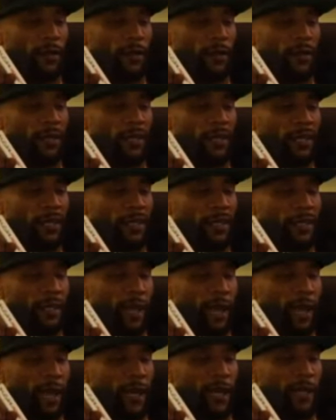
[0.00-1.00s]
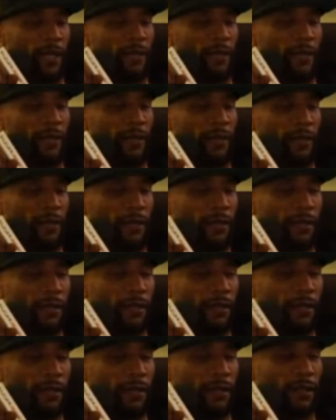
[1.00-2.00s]
these guys,
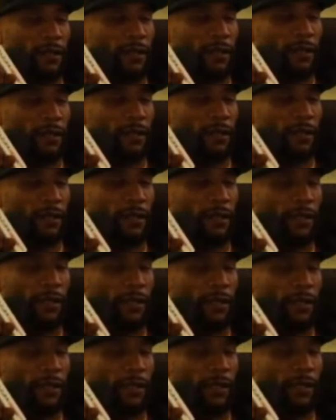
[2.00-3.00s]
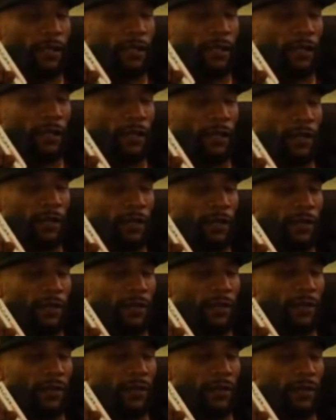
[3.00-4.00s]
you know,
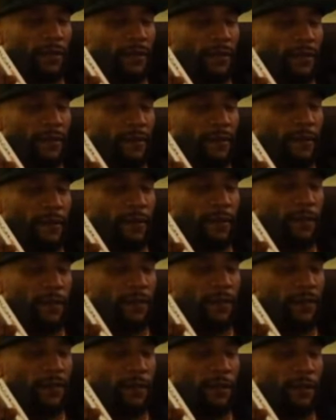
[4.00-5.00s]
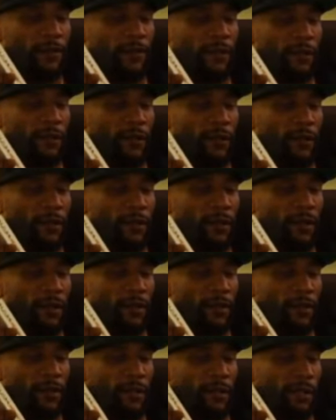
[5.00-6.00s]
first of all, they're
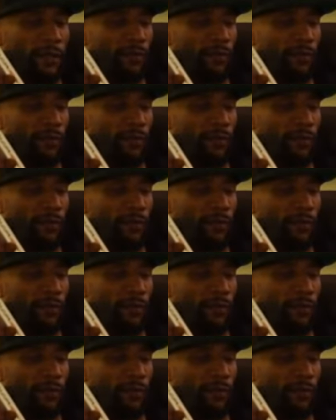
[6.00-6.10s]
going to the